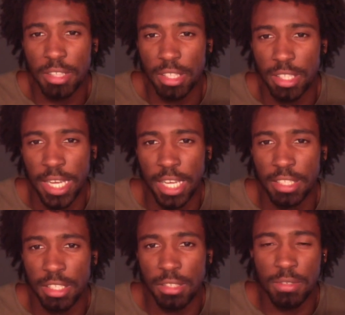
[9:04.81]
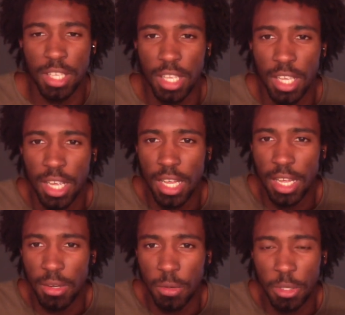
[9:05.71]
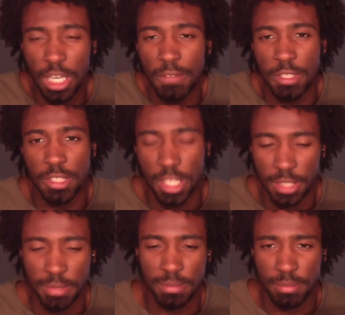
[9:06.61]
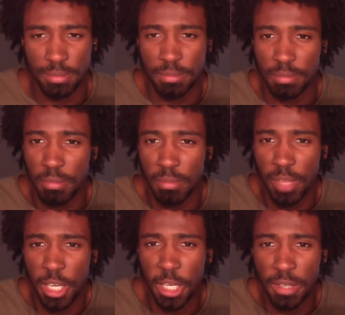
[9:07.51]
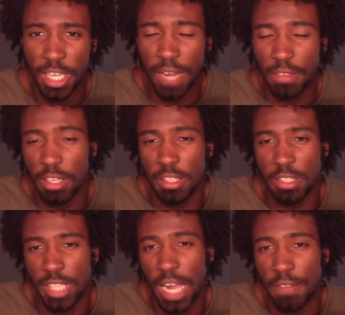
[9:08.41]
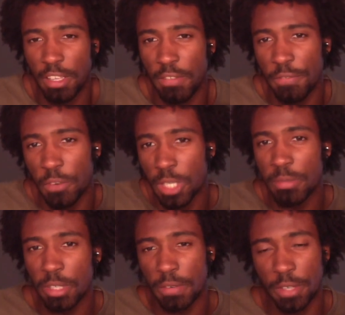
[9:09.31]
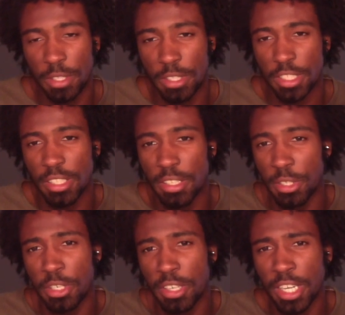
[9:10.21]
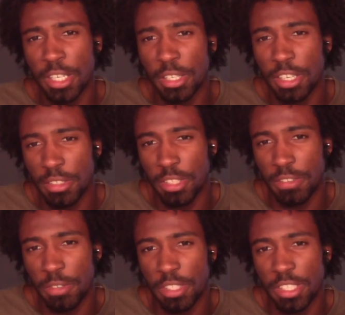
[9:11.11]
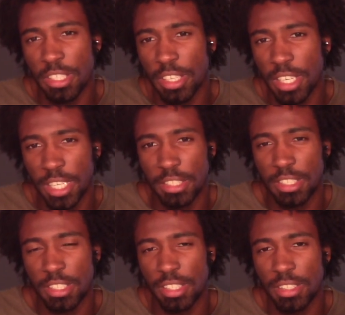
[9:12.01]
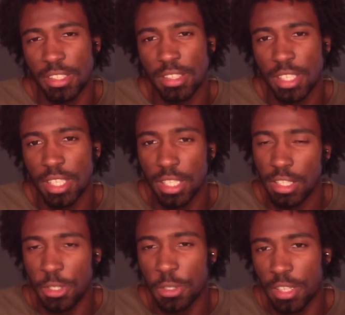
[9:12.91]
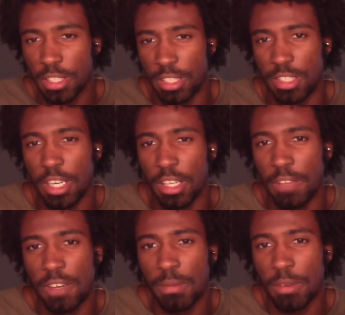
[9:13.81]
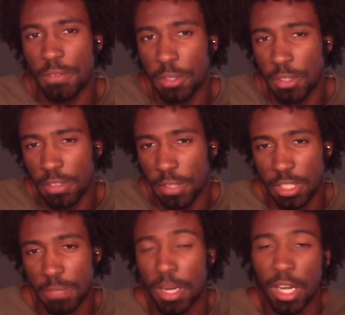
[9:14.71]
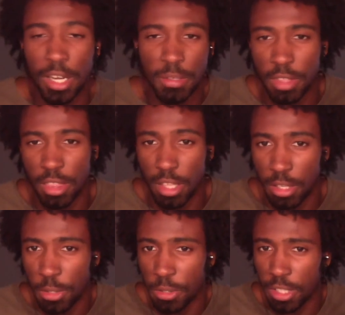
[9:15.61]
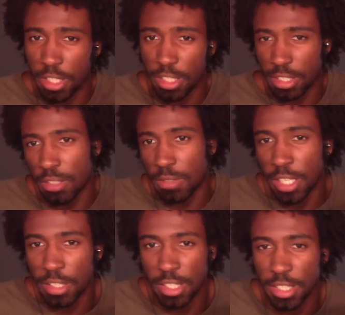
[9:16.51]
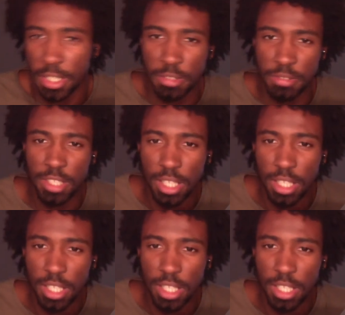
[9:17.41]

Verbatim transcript: the task of where to even start anyway, after you after you formed your first neuron or your first, I guess, your nucleus is starting to form its first bond with another nucleus around itself,